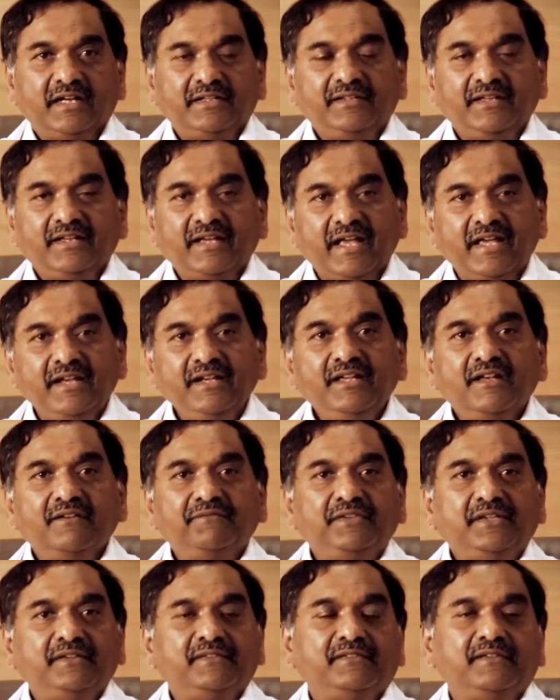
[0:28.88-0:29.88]
I think any
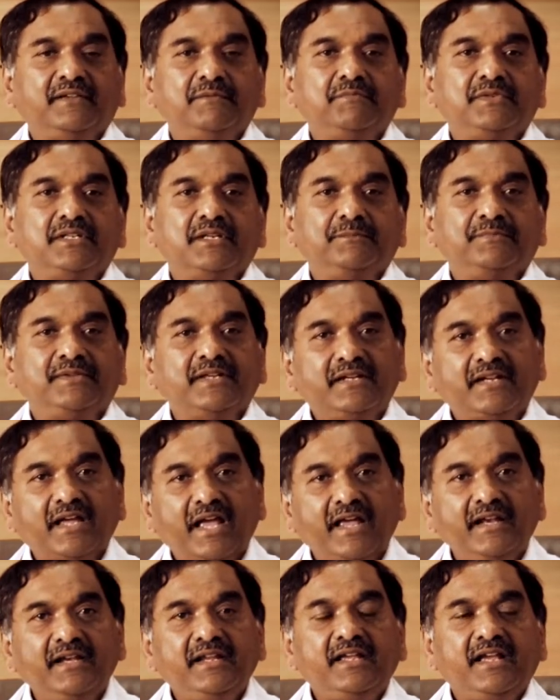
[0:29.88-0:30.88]
of these symptoms at
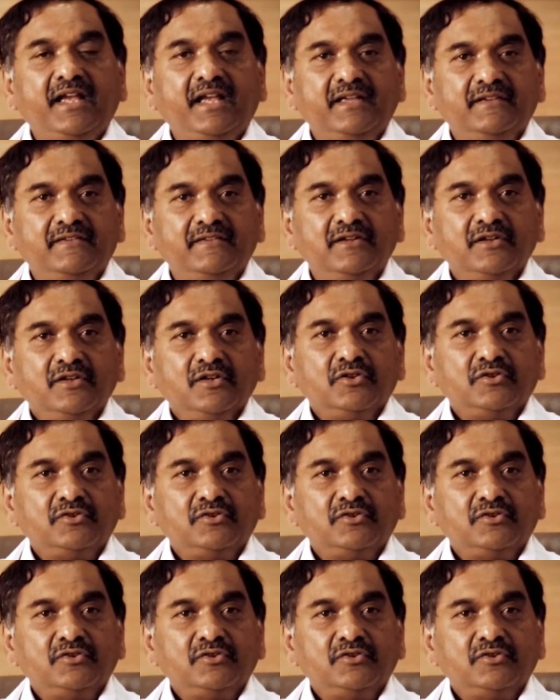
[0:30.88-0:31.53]
any age